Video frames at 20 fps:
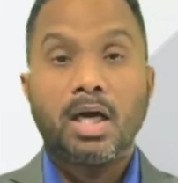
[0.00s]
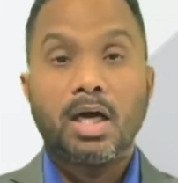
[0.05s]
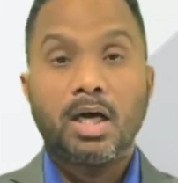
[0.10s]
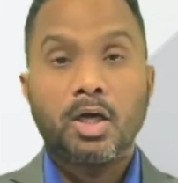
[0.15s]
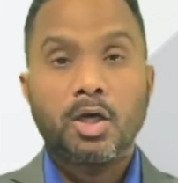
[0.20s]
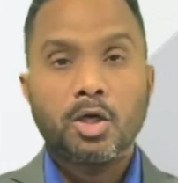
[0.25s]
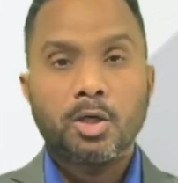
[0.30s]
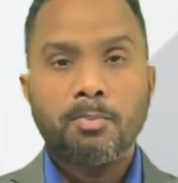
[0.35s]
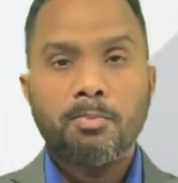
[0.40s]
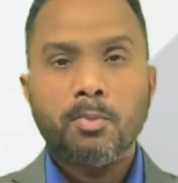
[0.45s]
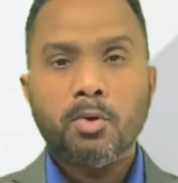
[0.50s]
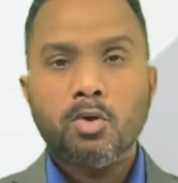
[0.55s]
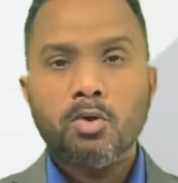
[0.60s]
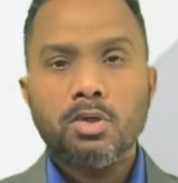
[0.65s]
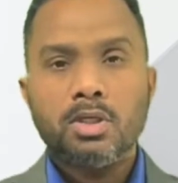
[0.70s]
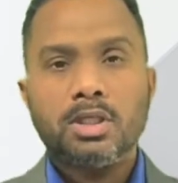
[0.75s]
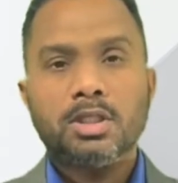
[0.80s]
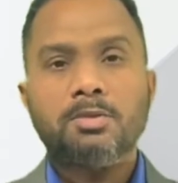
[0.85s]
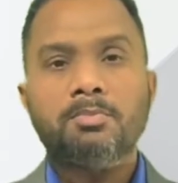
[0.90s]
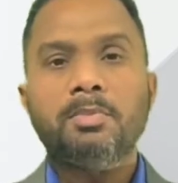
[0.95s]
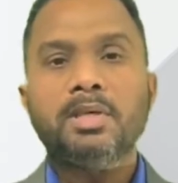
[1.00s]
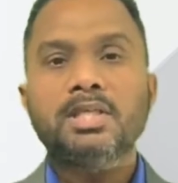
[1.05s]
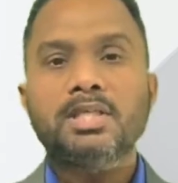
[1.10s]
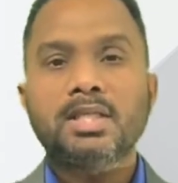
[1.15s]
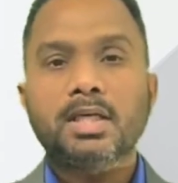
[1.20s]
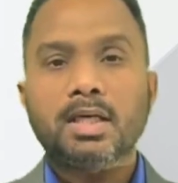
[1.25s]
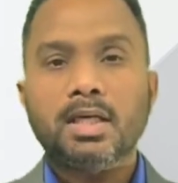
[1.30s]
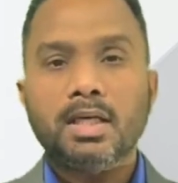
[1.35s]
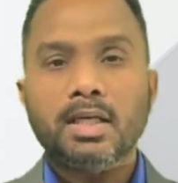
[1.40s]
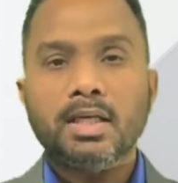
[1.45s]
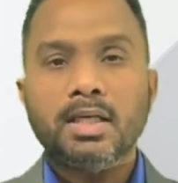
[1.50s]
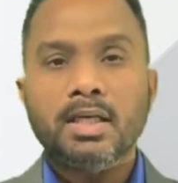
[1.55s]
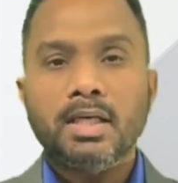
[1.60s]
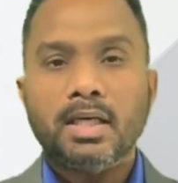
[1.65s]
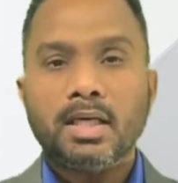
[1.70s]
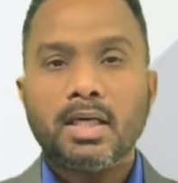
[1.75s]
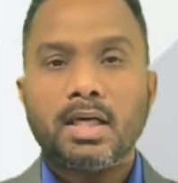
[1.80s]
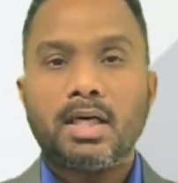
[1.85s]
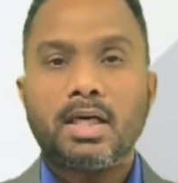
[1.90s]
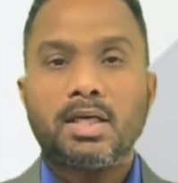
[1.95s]
A report is basically
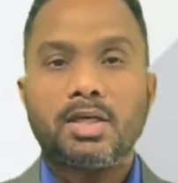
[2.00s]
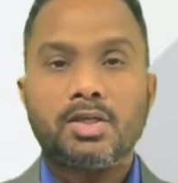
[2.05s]
a